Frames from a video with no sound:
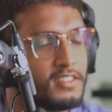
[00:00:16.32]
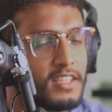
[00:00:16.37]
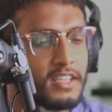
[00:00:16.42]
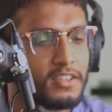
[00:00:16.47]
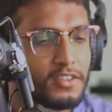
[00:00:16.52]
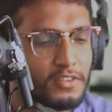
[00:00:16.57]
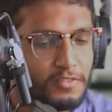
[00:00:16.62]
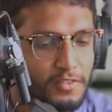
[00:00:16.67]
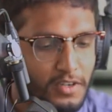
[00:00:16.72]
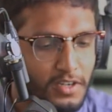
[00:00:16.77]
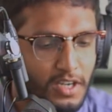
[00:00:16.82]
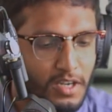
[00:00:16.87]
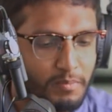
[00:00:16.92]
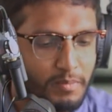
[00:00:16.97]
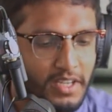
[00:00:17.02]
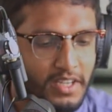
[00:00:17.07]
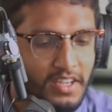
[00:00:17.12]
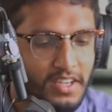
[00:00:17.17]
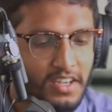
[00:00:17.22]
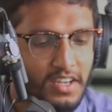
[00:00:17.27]
Thank you for
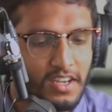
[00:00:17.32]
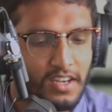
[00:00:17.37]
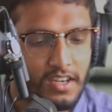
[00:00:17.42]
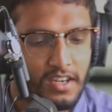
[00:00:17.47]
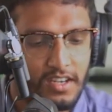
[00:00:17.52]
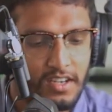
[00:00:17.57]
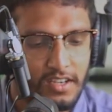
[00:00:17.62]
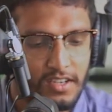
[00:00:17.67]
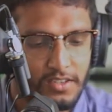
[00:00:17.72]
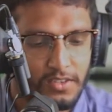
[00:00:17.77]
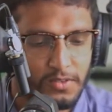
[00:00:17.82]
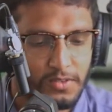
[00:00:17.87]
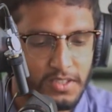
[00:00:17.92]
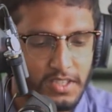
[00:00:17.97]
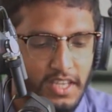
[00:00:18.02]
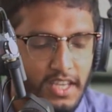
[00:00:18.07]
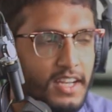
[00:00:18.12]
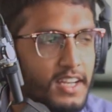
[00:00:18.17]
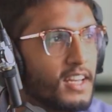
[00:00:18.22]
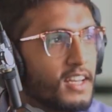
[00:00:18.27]
coming uh, to
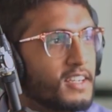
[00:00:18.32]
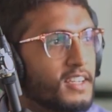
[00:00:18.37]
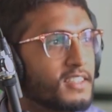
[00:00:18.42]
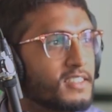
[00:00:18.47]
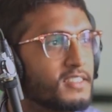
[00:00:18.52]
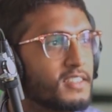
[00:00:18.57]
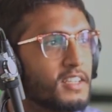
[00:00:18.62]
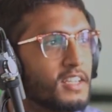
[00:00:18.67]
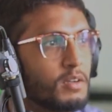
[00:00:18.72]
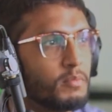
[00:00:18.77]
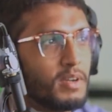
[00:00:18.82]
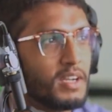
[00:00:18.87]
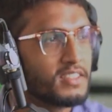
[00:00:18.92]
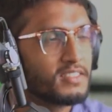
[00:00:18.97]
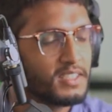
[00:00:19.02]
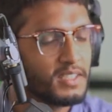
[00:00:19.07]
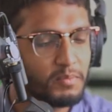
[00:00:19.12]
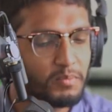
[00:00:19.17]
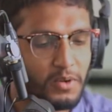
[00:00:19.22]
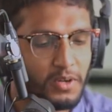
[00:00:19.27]
the Analytics India
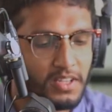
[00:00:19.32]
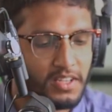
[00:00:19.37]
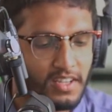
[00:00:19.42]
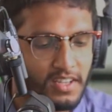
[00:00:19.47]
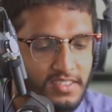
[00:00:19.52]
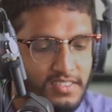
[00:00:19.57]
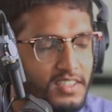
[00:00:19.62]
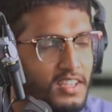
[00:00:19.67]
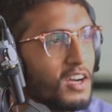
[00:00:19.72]
Magazine podcast.